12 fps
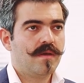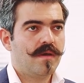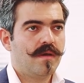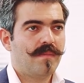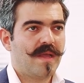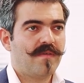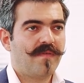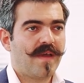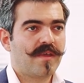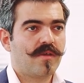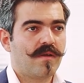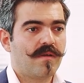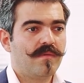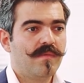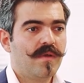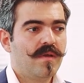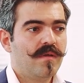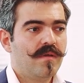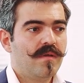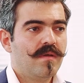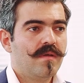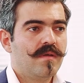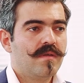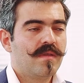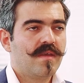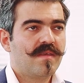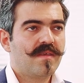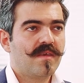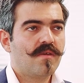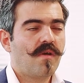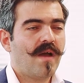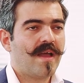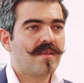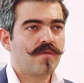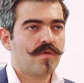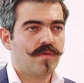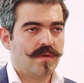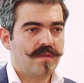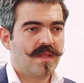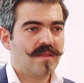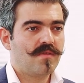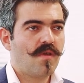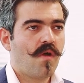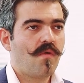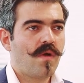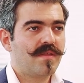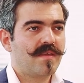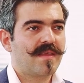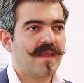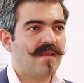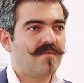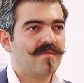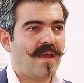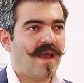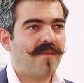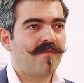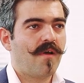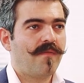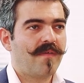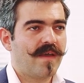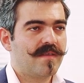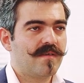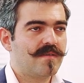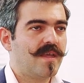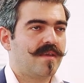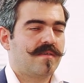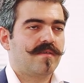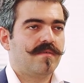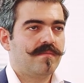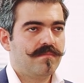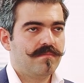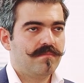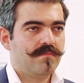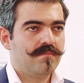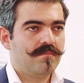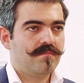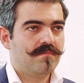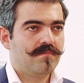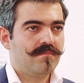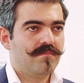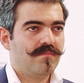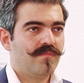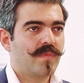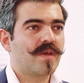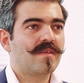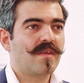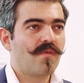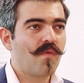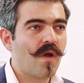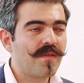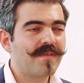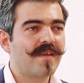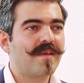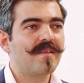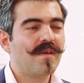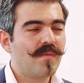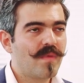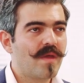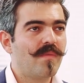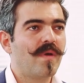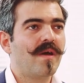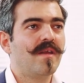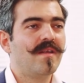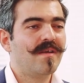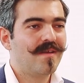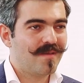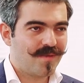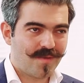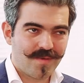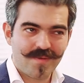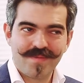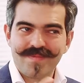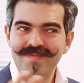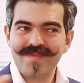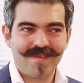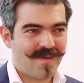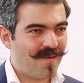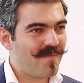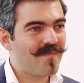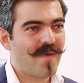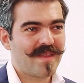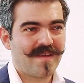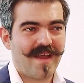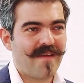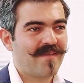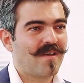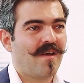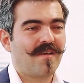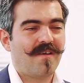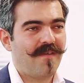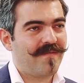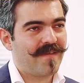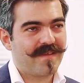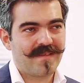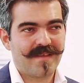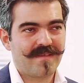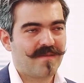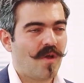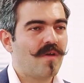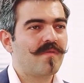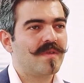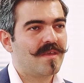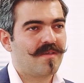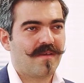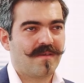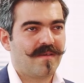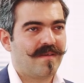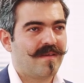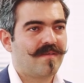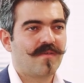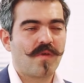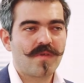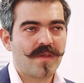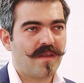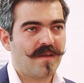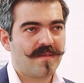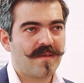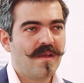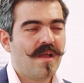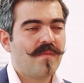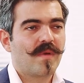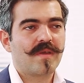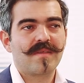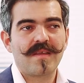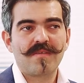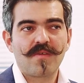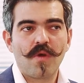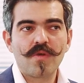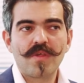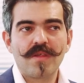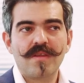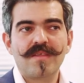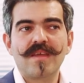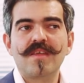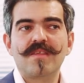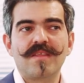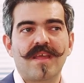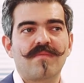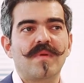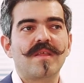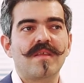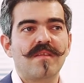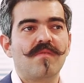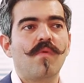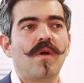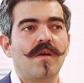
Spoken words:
manufacturer. The CEO had a rule that no one is allowed to have coffee at their desk, because he wanted people to, when they're having coffee, they talk with each other and socialize, because that socialization aspect is